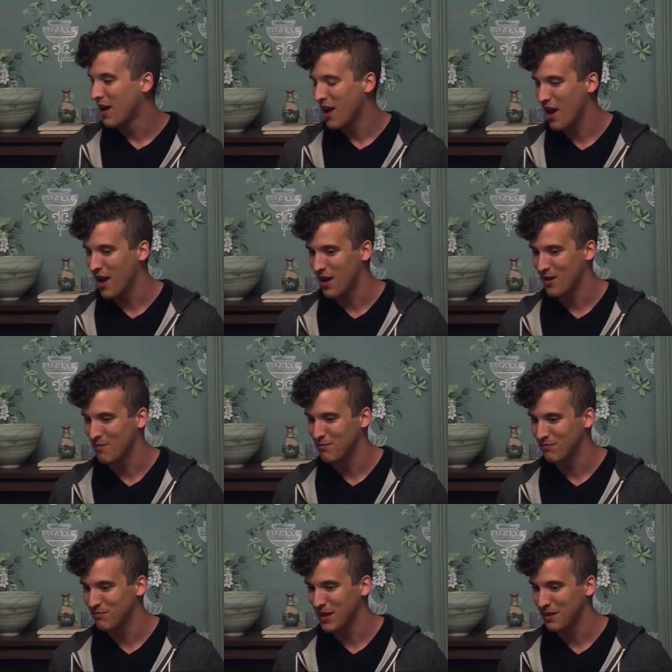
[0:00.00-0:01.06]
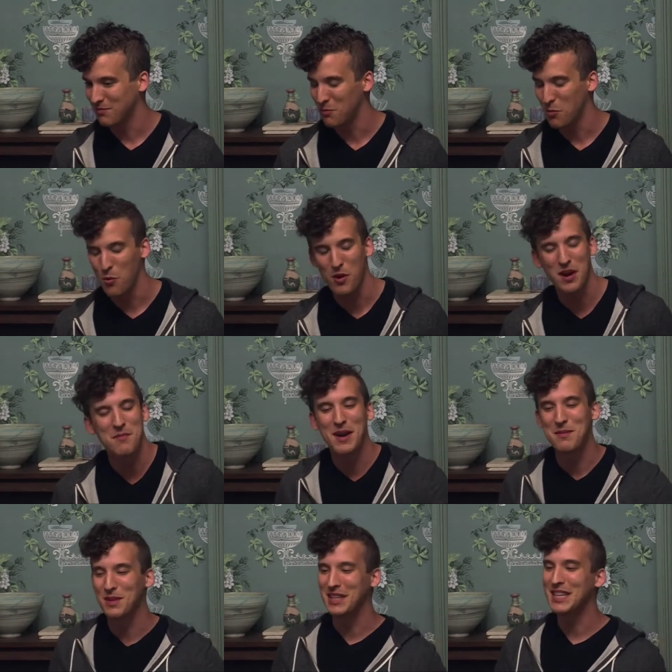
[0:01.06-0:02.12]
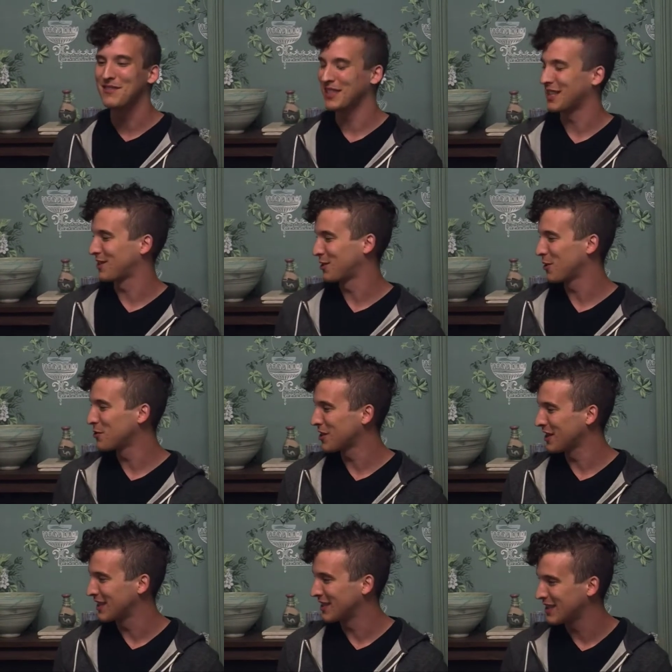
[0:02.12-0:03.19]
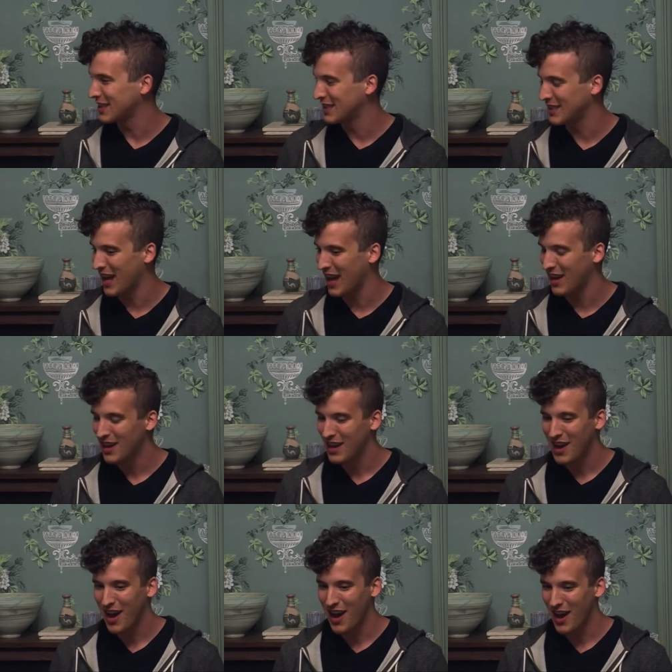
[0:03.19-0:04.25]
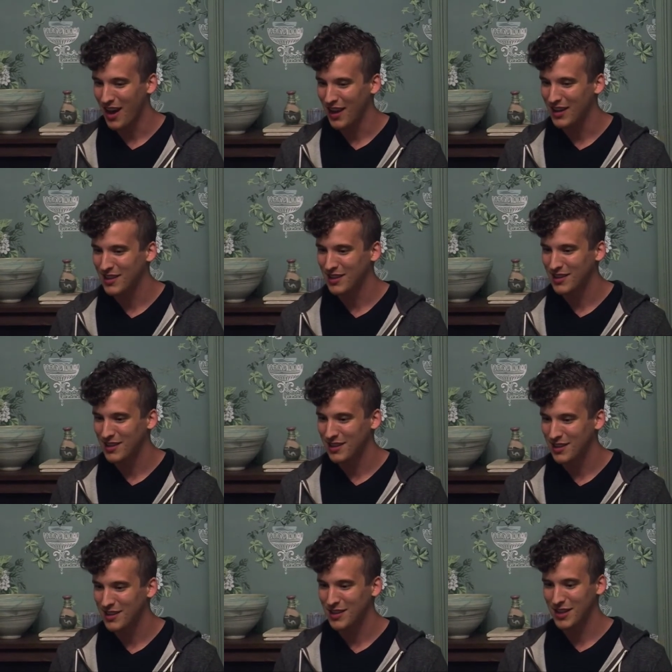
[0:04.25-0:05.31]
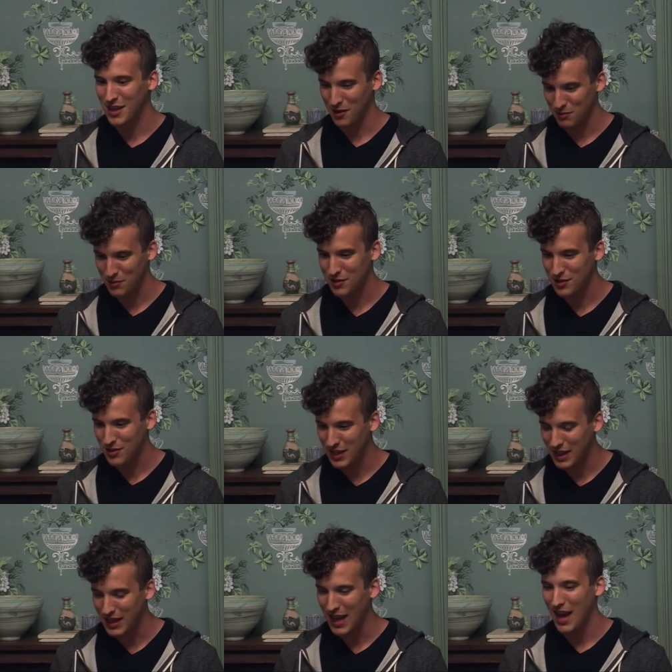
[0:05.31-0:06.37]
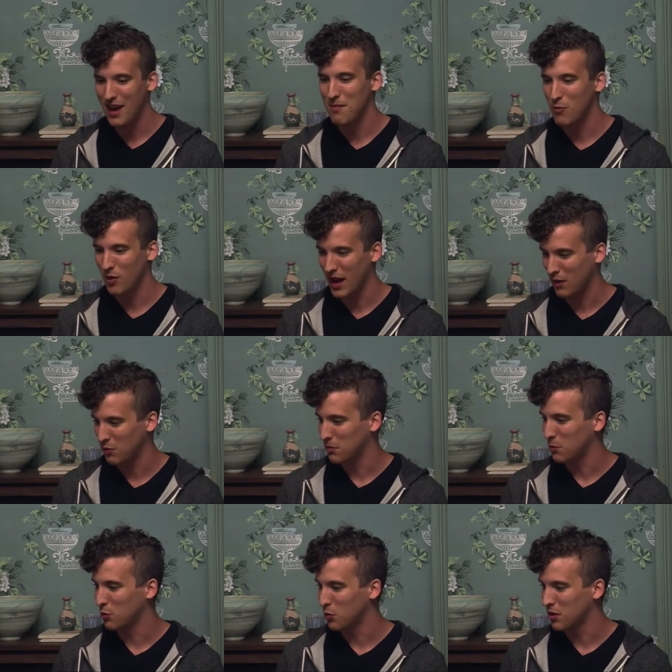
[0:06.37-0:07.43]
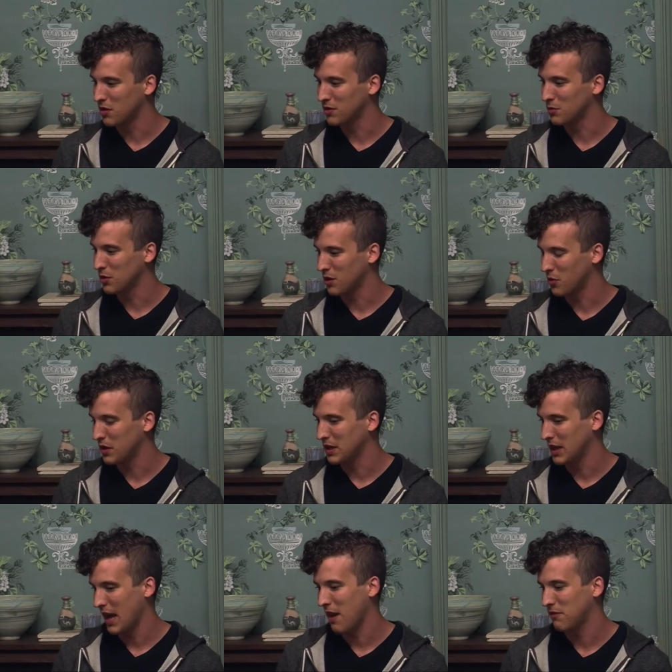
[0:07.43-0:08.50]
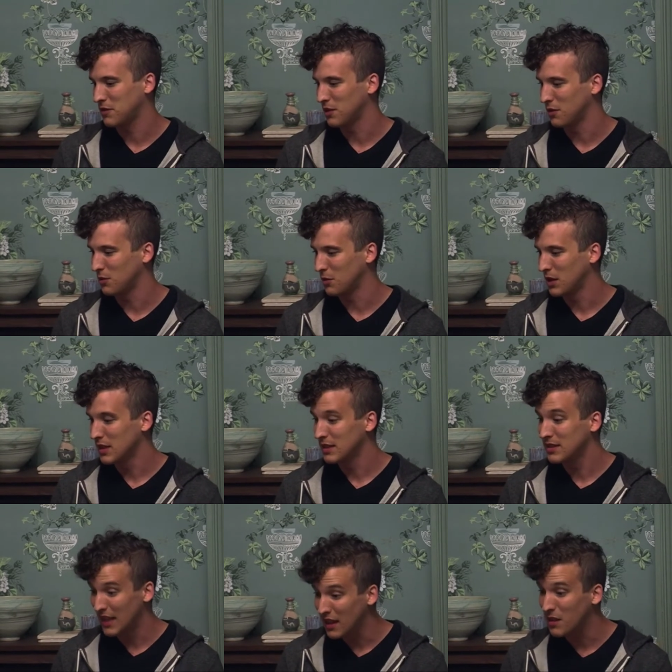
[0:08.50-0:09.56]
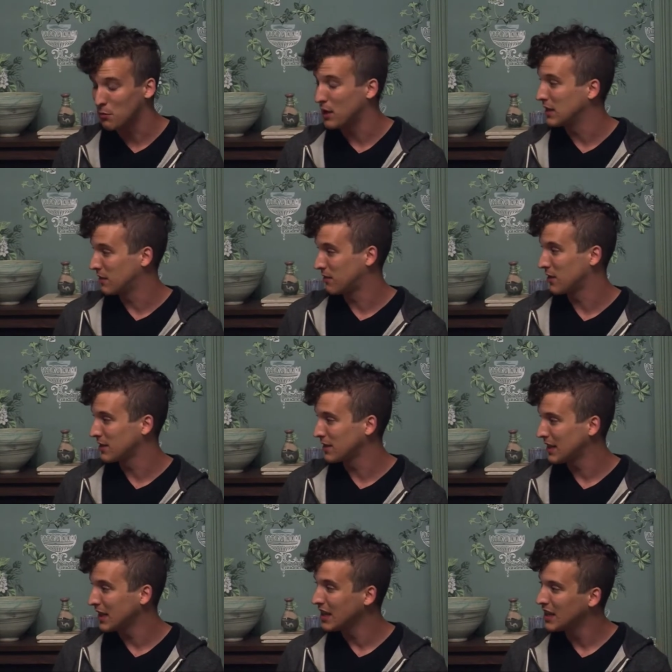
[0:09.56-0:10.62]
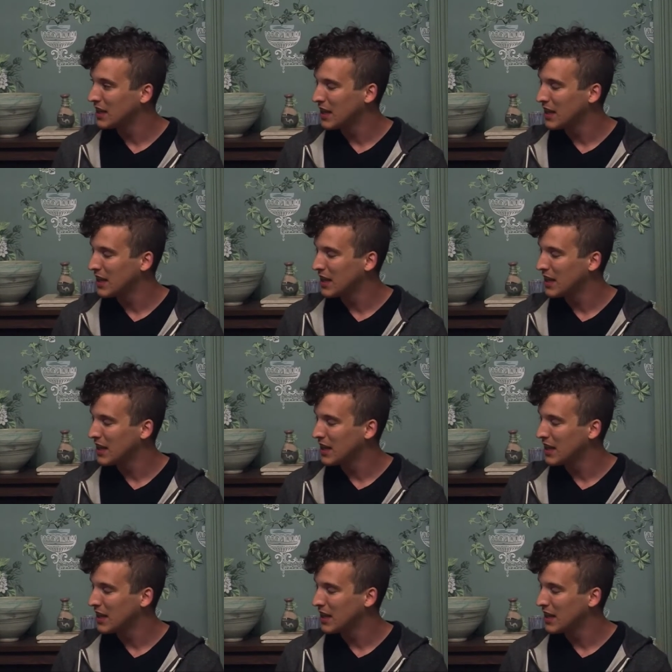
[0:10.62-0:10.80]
Um, and one of my beliefs as a socialist is that, uh, you know, to get a more equitable world, we're going to have to celebrate diversity